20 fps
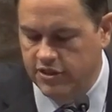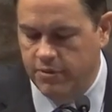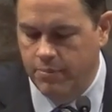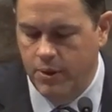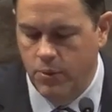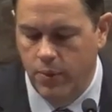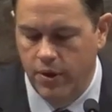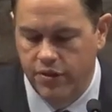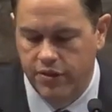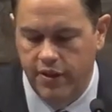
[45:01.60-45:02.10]

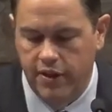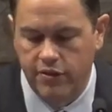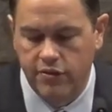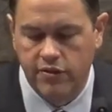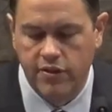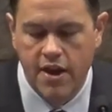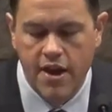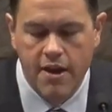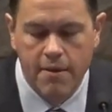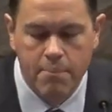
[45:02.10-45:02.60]
My
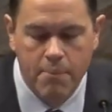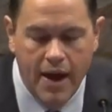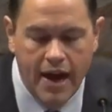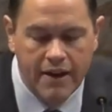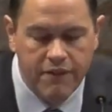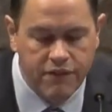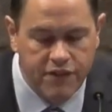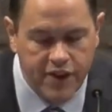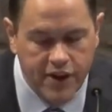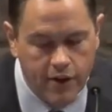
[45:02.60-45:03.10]
fear is we
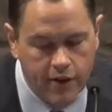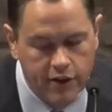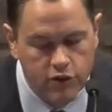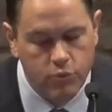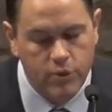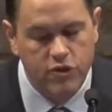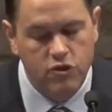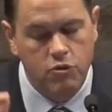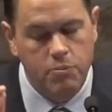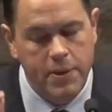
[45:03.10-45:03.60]
speak about our
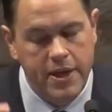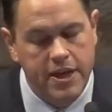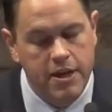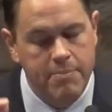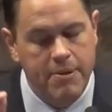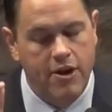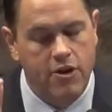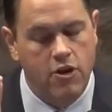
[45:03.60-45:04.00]
belief